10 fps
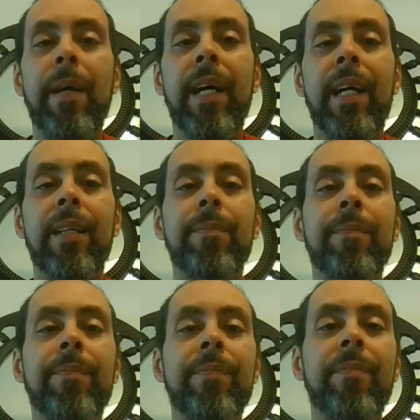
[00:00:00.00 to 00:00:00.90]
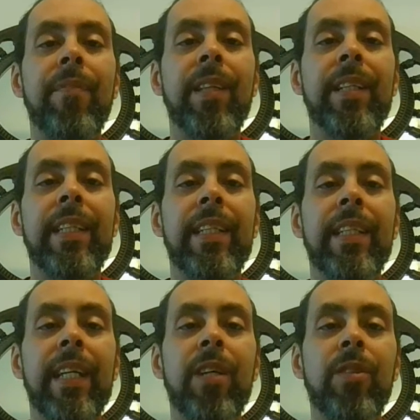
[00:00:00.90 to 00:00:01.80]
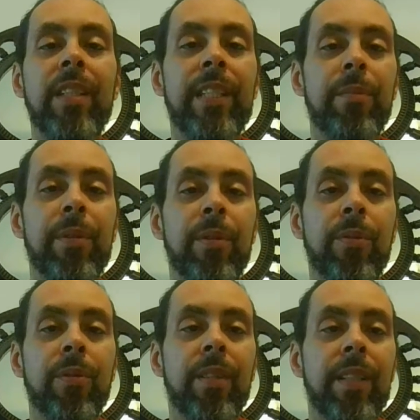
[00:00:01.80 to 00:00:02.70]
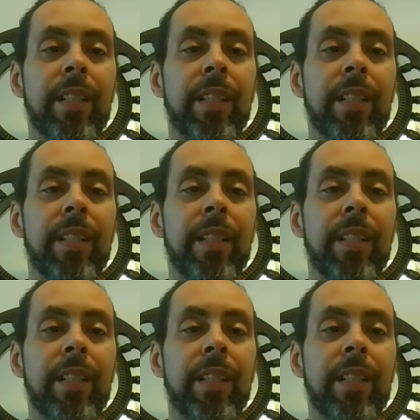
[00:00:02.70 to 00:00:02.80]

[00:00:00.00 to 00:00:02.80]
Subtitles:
Um, the elderly abuse.